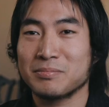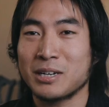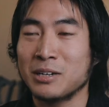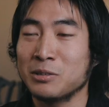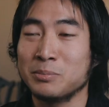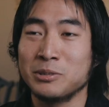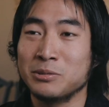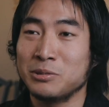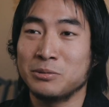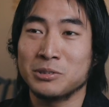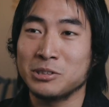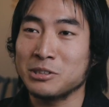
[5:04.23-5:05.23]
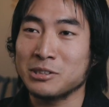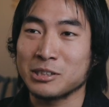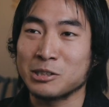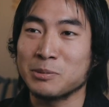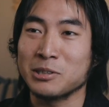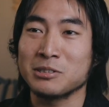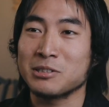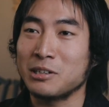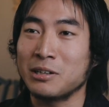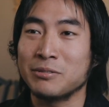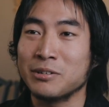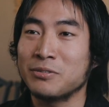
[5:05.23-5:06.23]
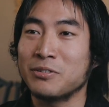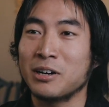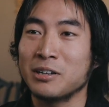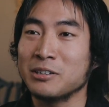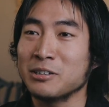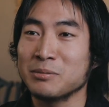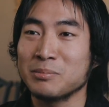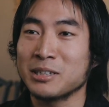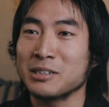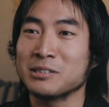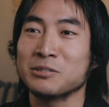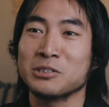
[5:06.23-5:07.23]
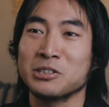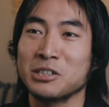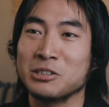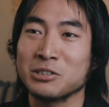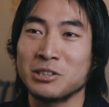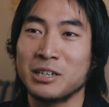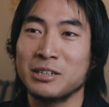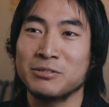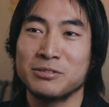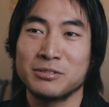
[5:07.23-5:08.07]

I hope you will just experience the love of the Father, because it will change your life.